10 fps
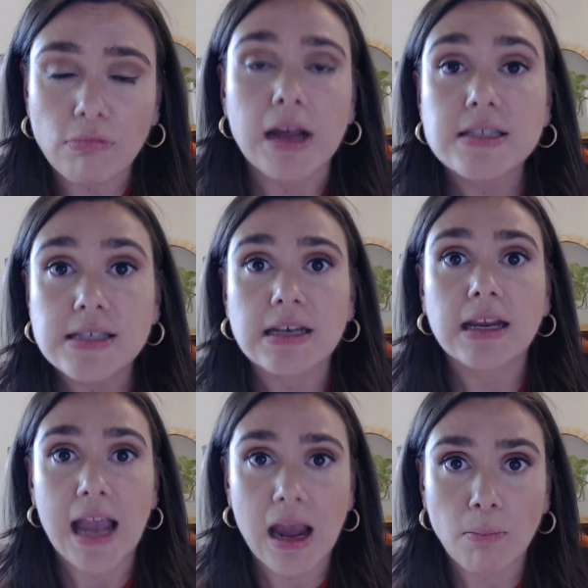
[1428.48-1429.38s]
Rents
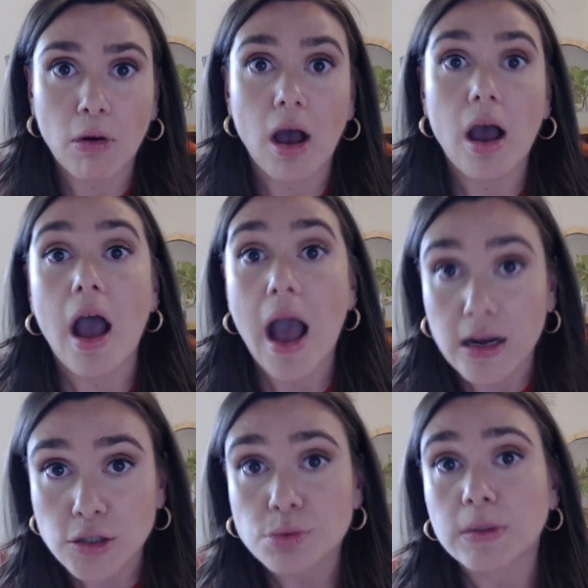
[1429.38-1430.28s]
in Canberra are
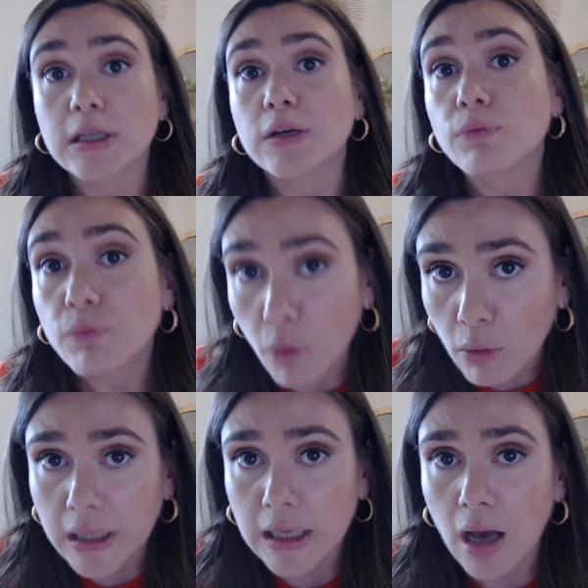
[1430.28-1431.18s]
actually
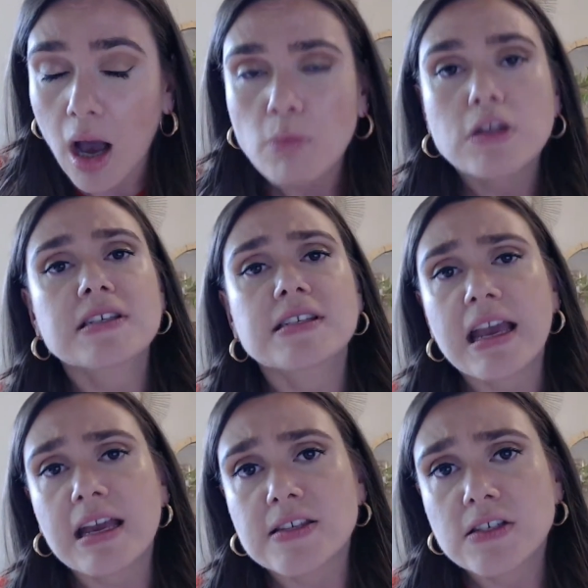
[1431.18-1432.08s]
falling. I wouldn't
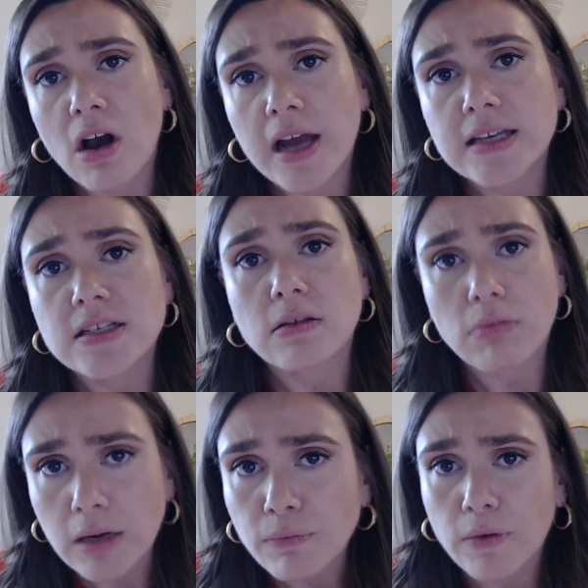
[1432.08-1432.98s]
say it's tied to the
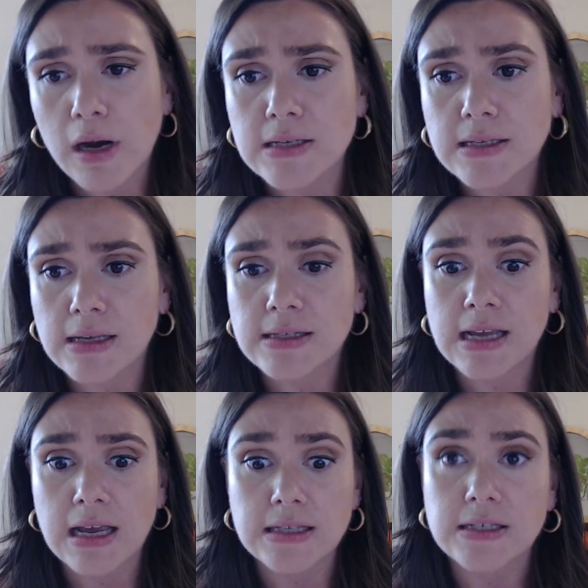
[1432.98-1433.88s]
rent freeze. I'd
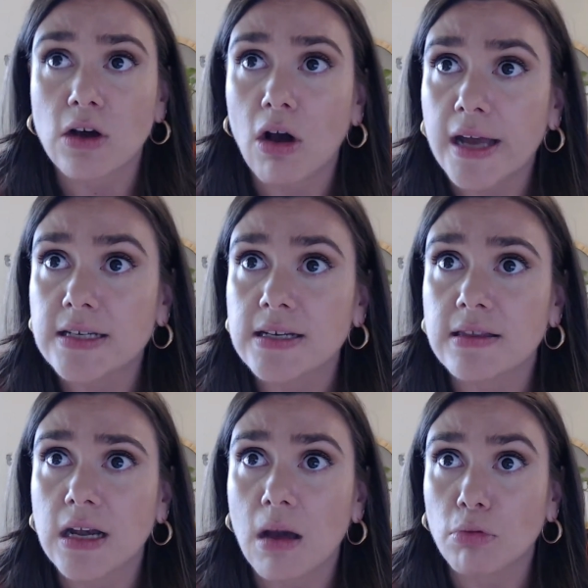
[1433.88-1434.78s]
say it's tied to
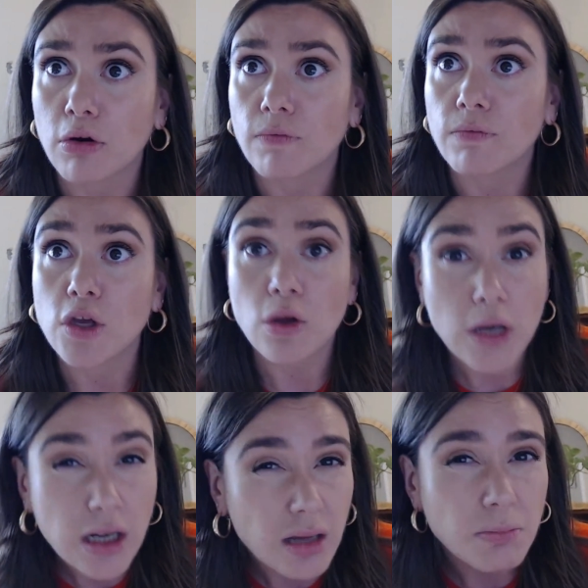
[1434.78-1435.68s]
the number of
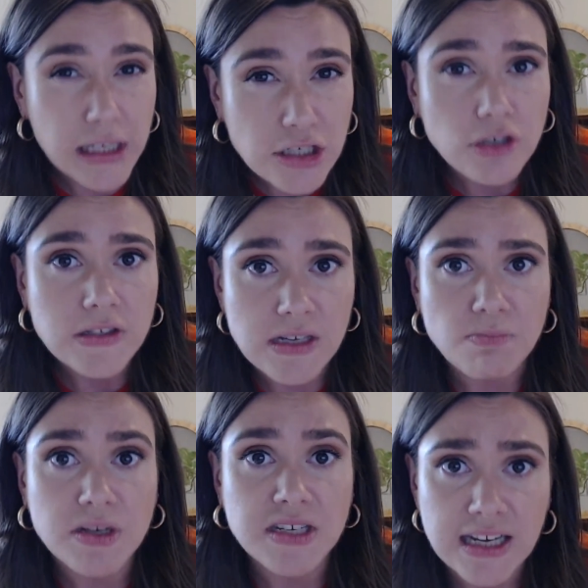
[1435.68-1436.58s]
unit completions
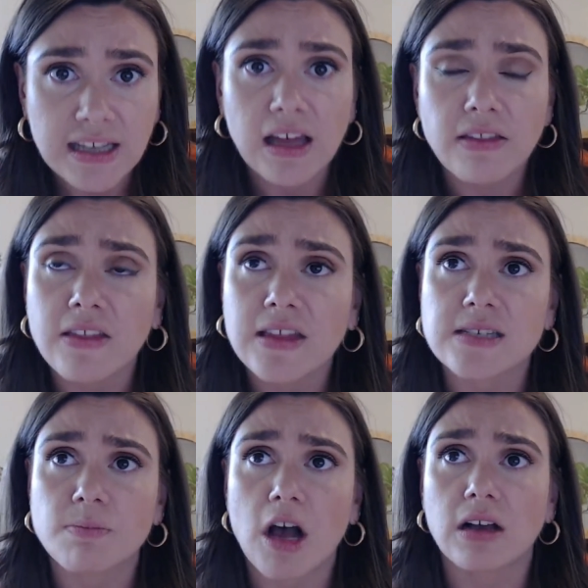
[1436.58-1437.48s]
in particular that
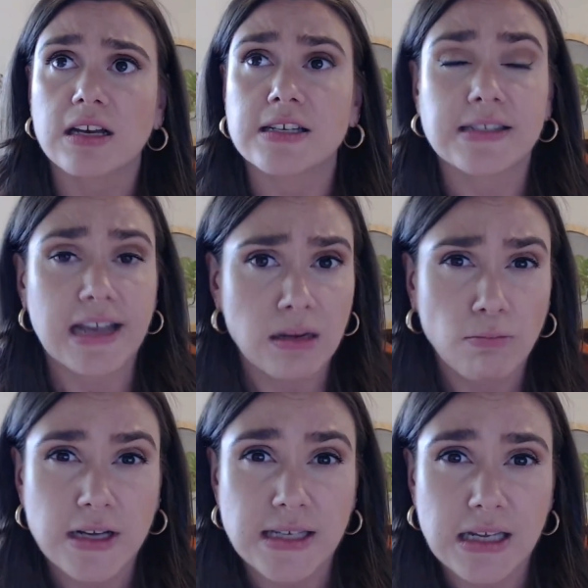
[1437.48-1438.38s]
this market has seen
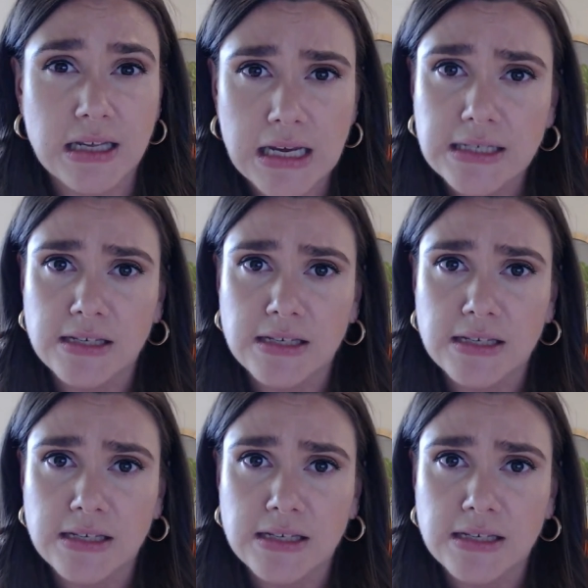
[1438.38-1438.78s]
in recent years.